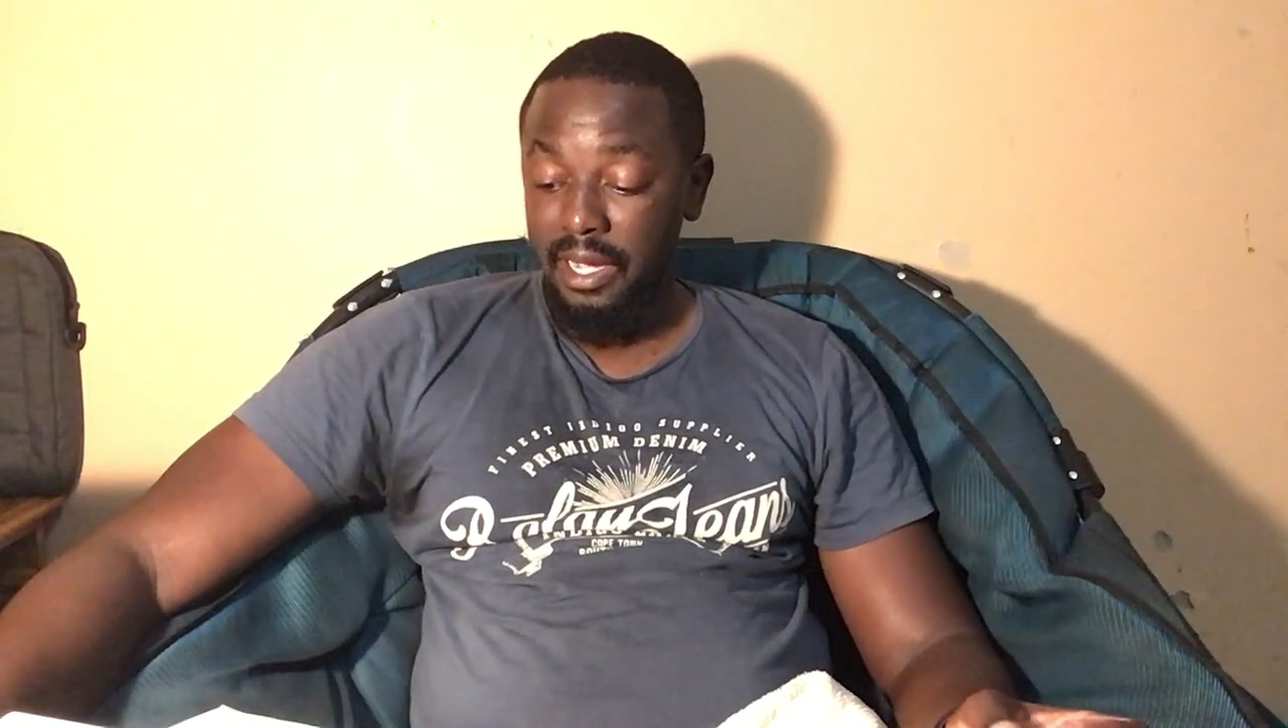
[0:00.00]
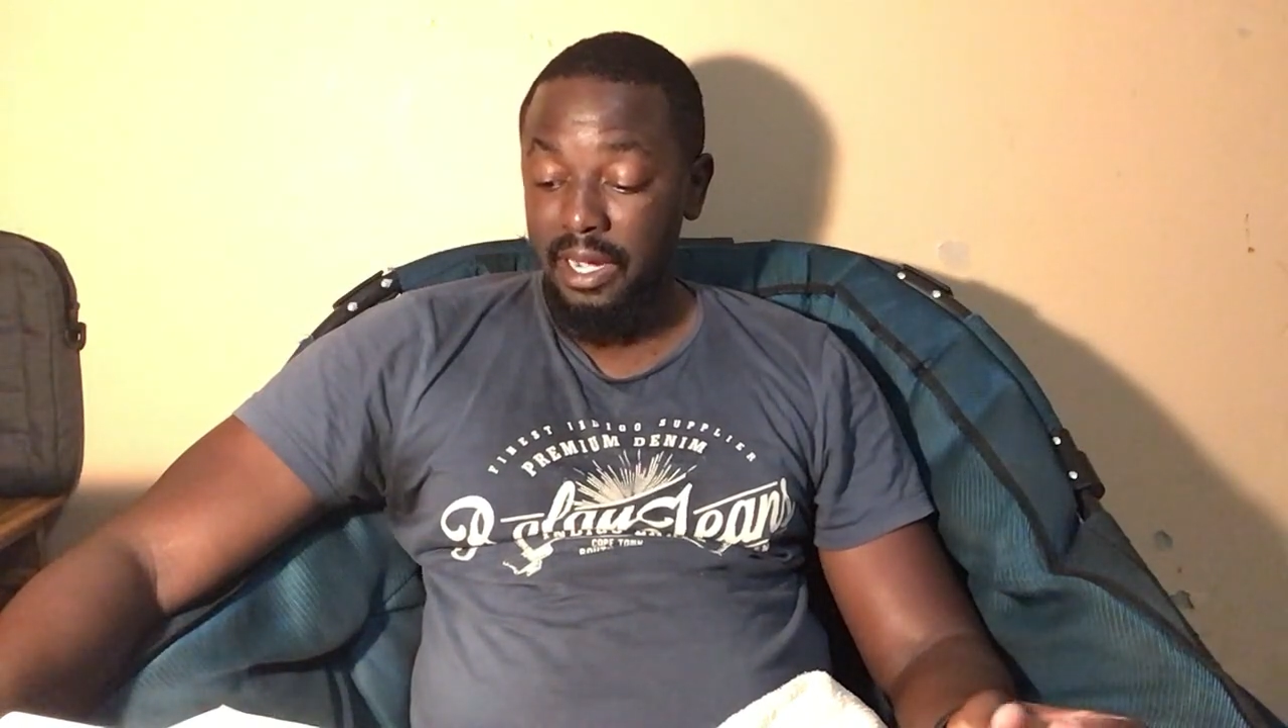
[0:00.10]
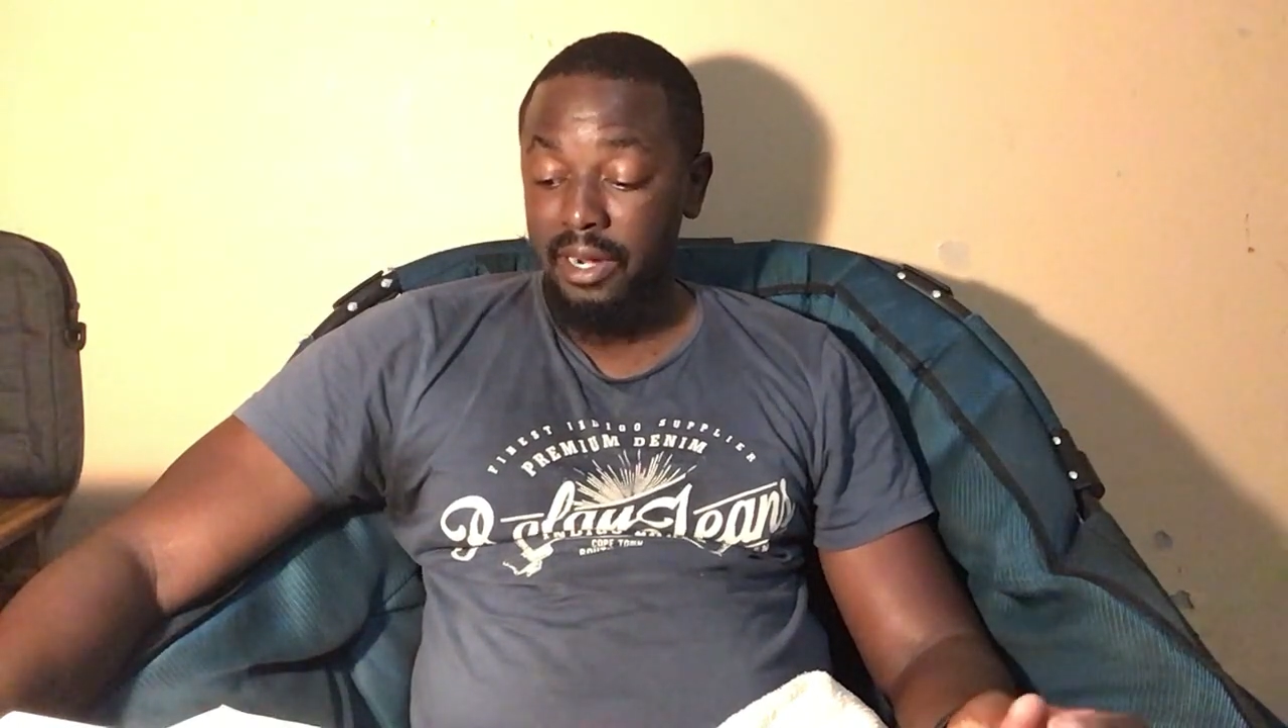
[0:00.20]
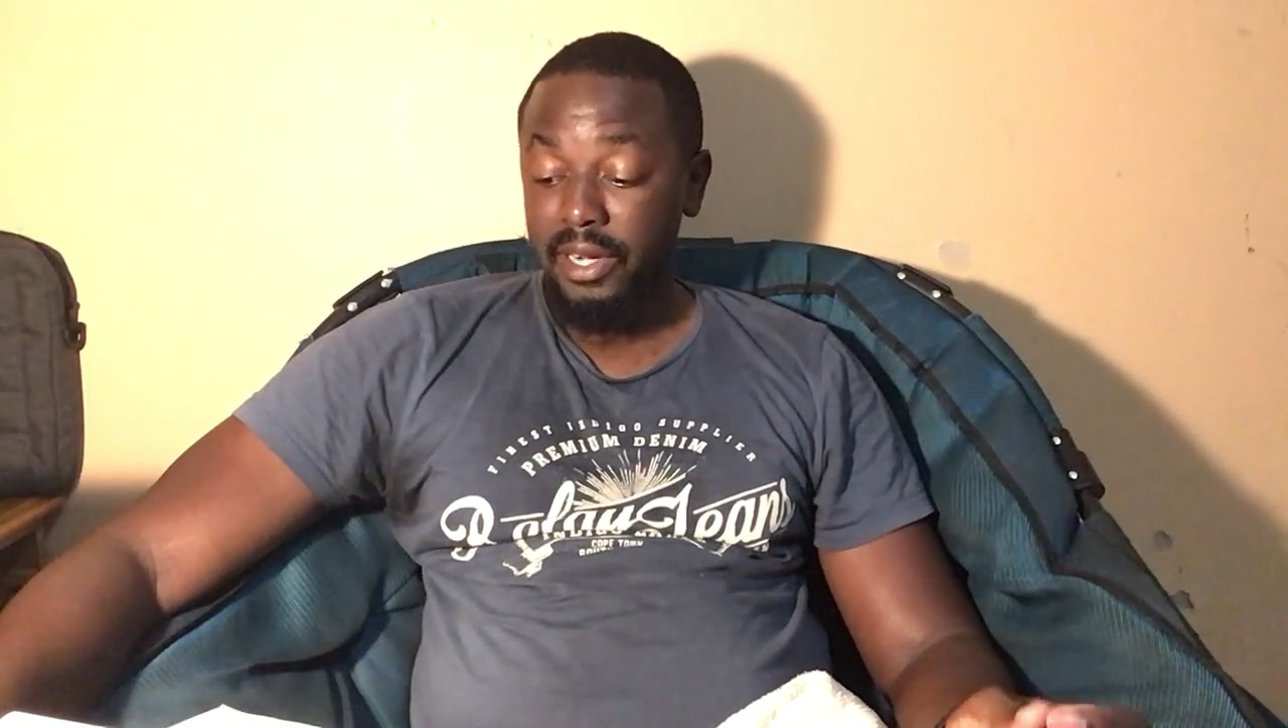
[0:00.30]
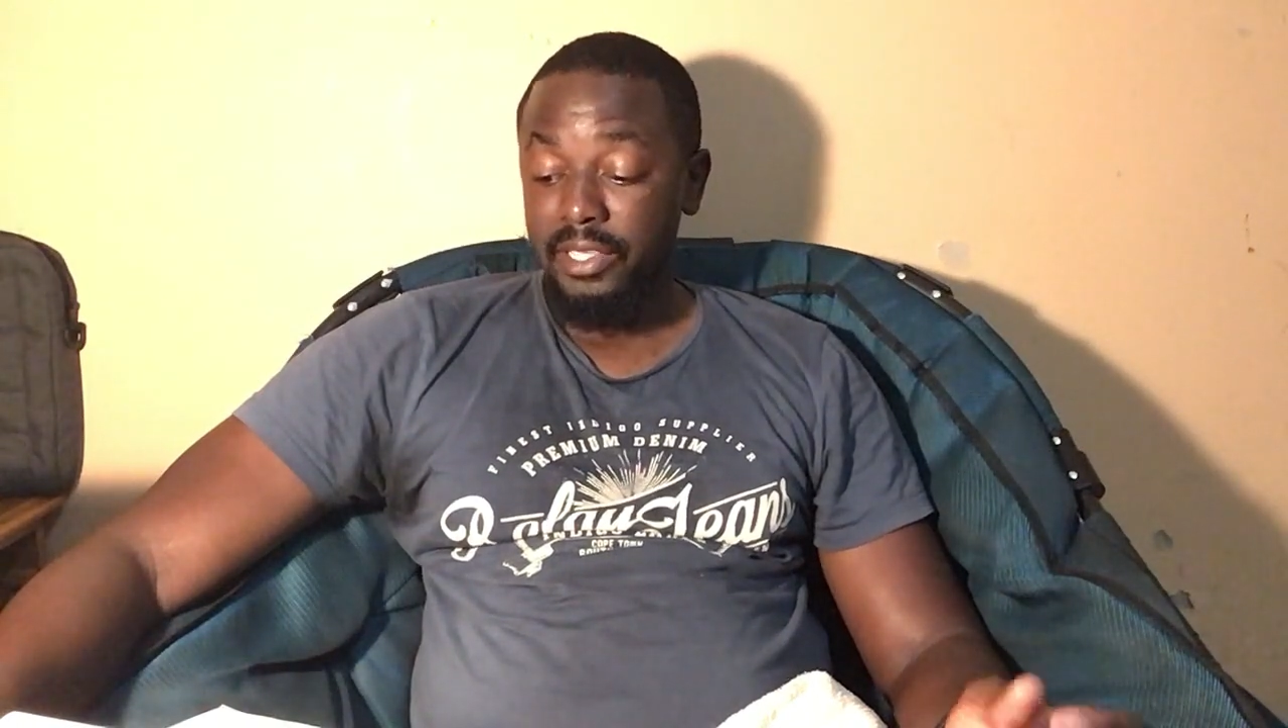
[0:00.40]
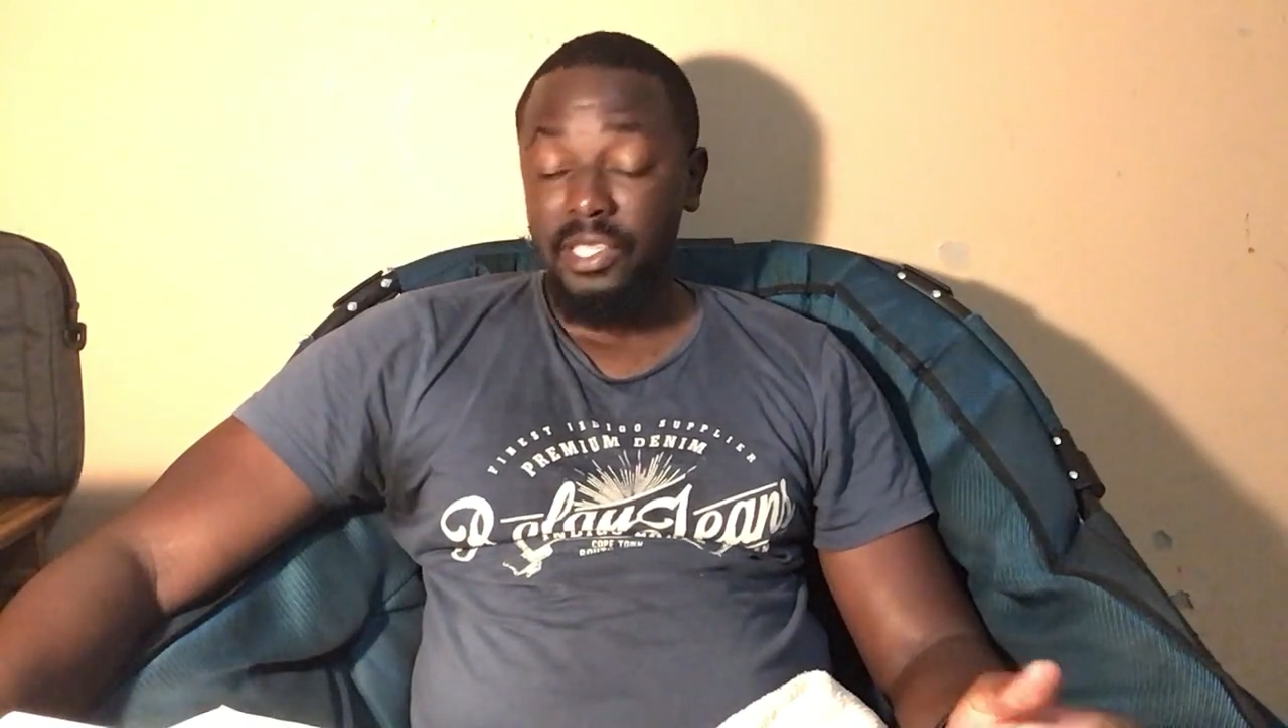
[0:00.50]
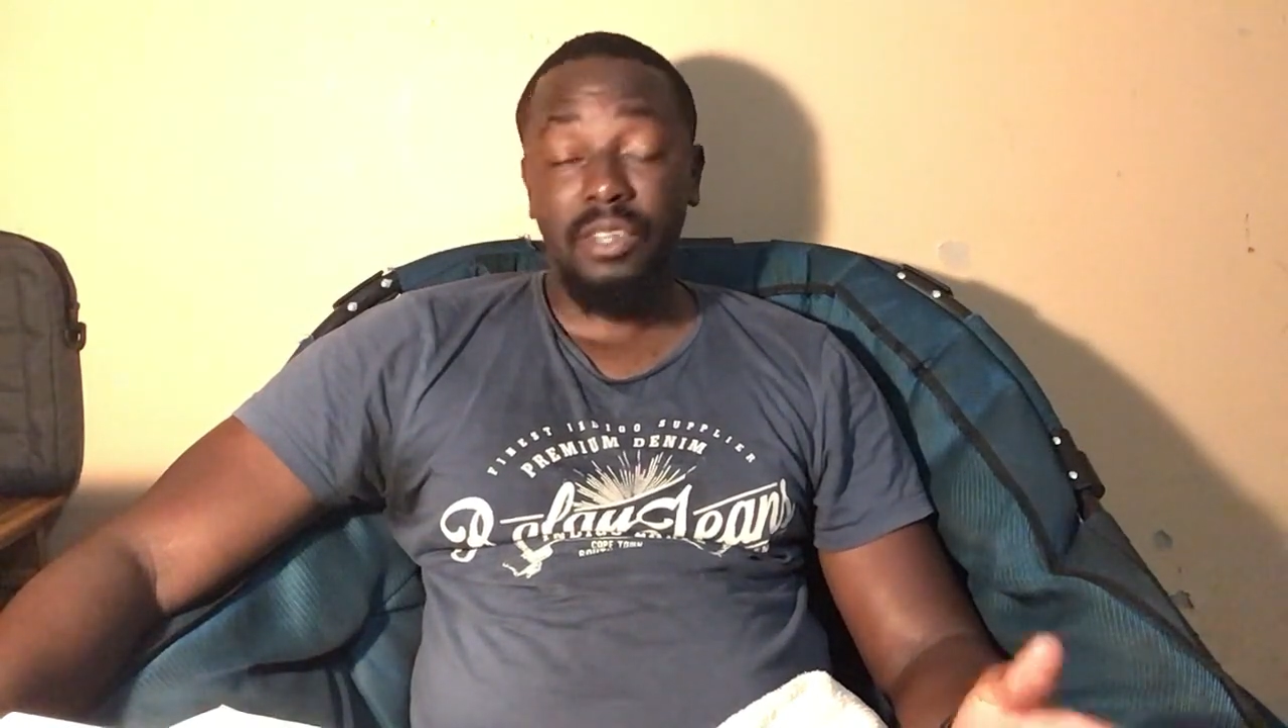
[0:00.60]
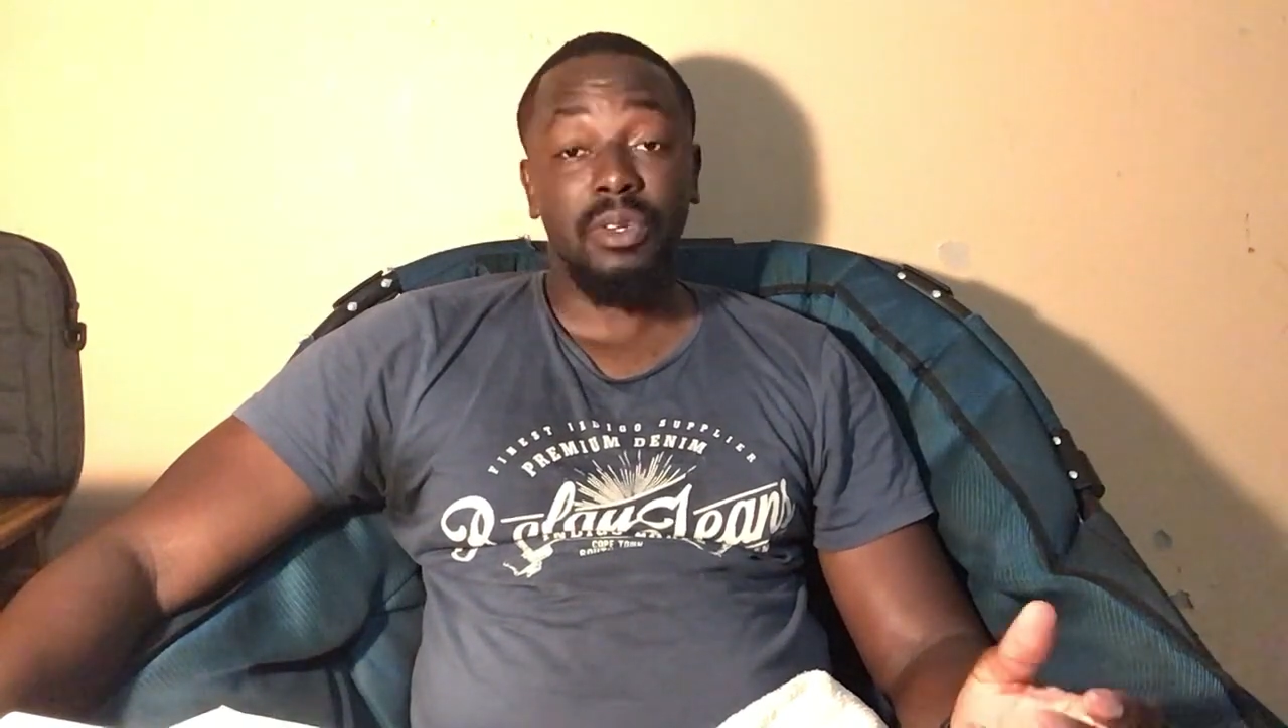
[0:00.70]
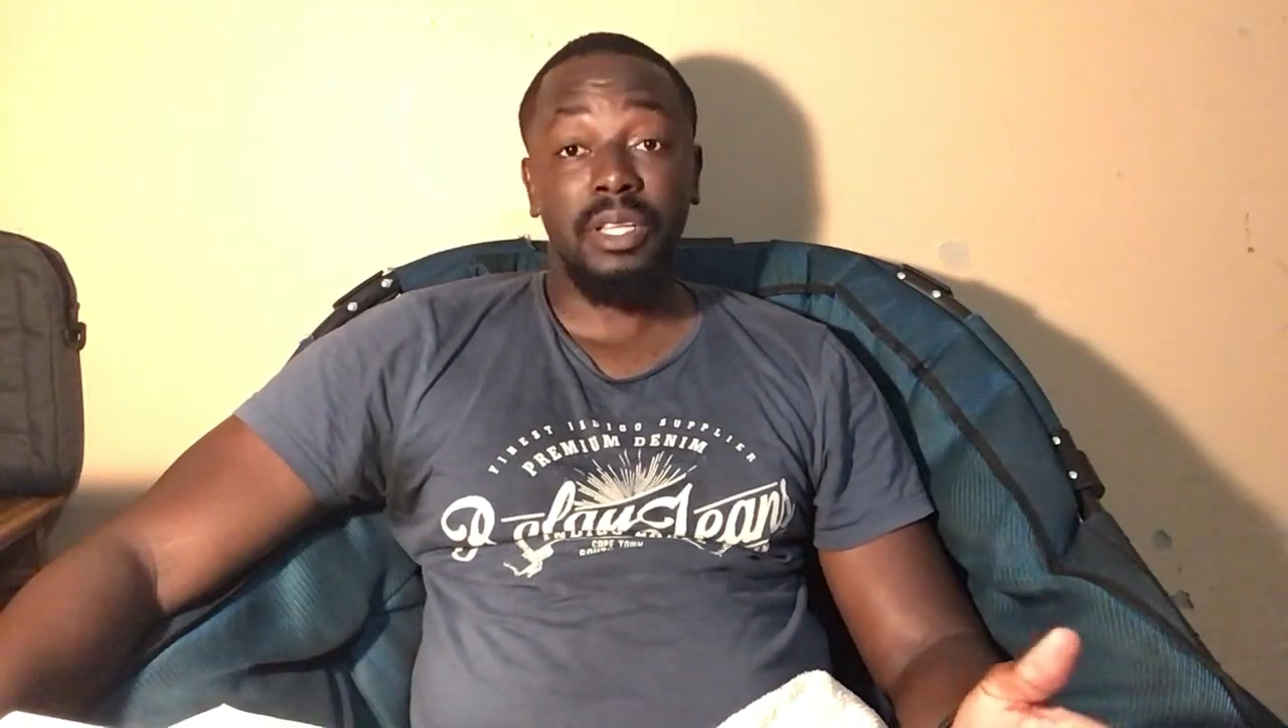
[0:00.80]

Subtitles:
are a general